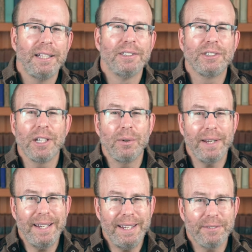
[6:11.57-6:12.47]

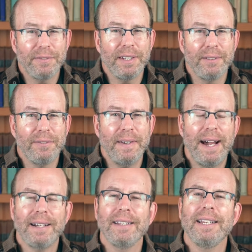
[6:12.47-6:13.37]
So if, in
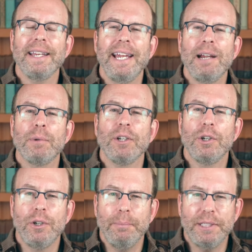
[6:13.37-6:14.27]
fact, the Camry
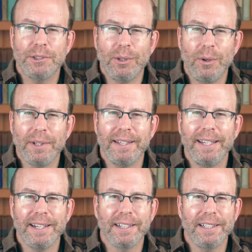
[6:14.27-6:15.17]
could be sold at
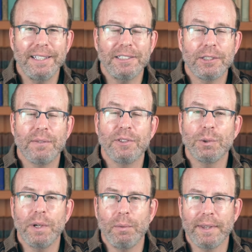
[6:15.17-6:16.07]
the end of the lease term for
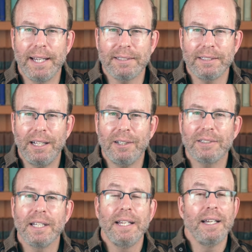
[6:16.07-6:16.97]

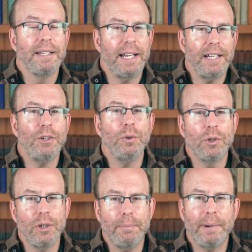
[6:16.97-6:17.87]
$21,000, then you
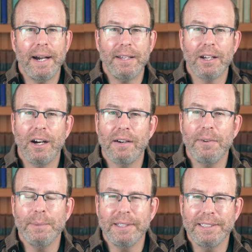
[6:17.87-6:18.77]
could buy the car
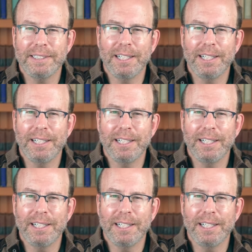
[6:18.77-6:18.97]
from the lease